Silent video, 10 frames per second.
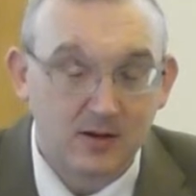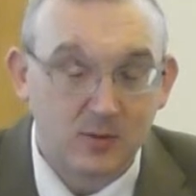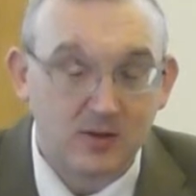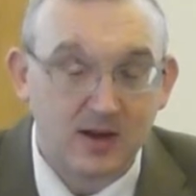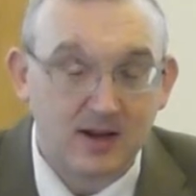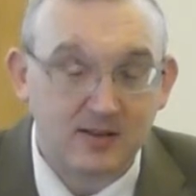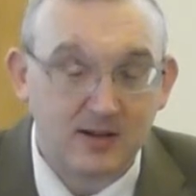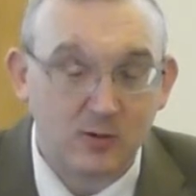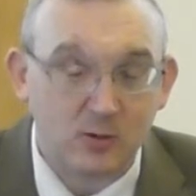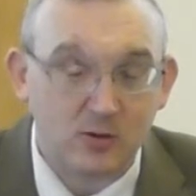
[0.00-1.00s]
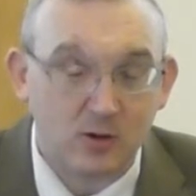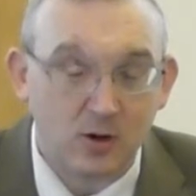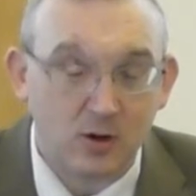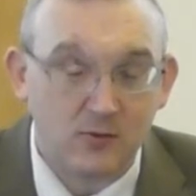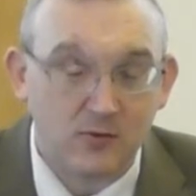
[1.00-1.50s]
We thank thee, Lord
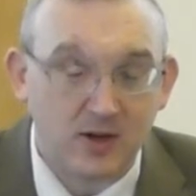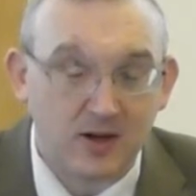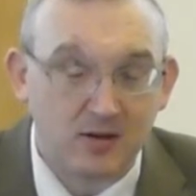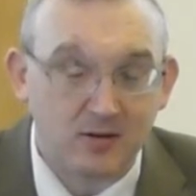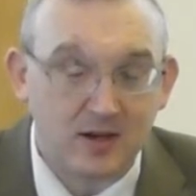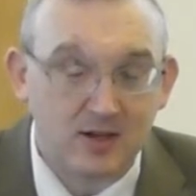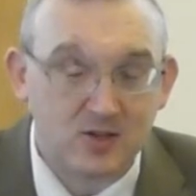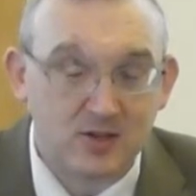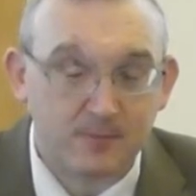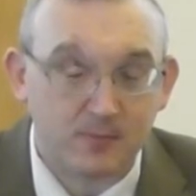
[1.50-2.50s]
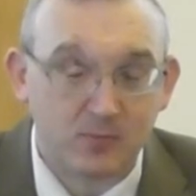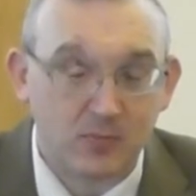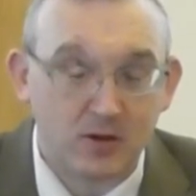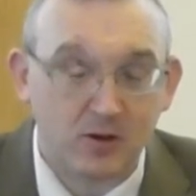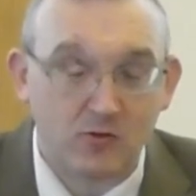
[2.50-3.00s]
God, for thy grace
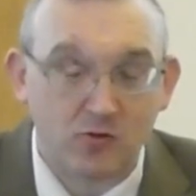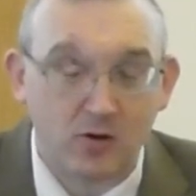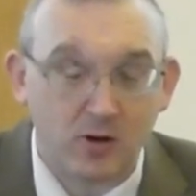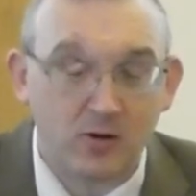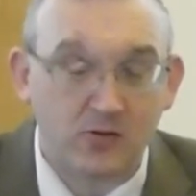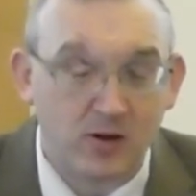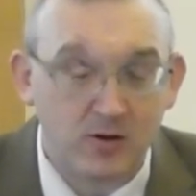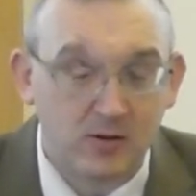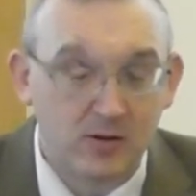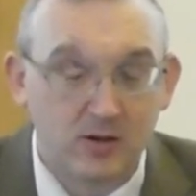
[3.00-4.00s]
that sought us out,